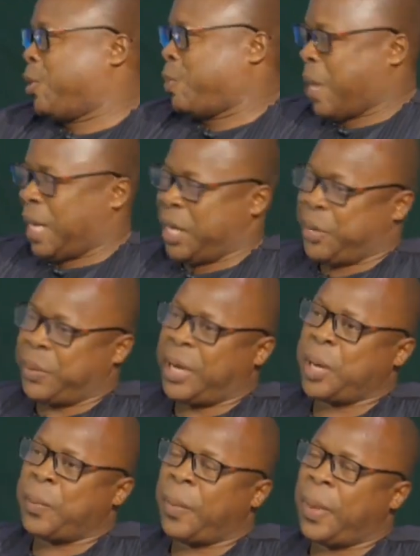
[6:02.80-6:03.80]

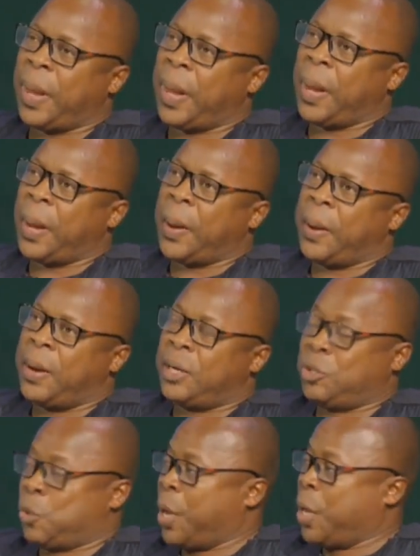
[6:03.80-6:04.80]
malaria.
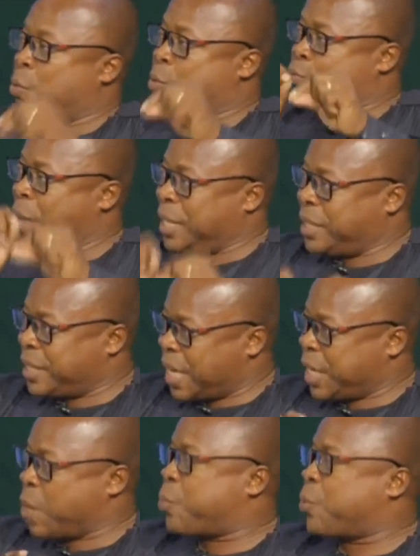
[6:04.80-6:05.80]
So he will
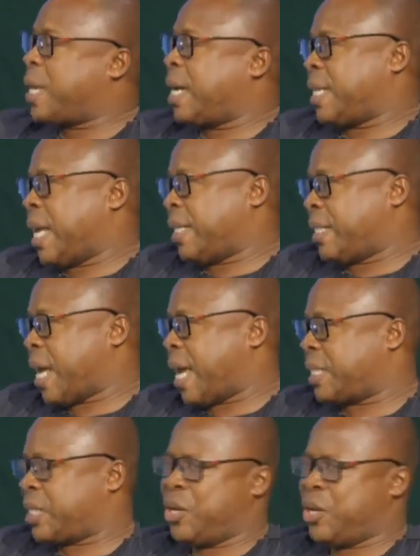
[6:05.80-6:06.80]
register the product as such.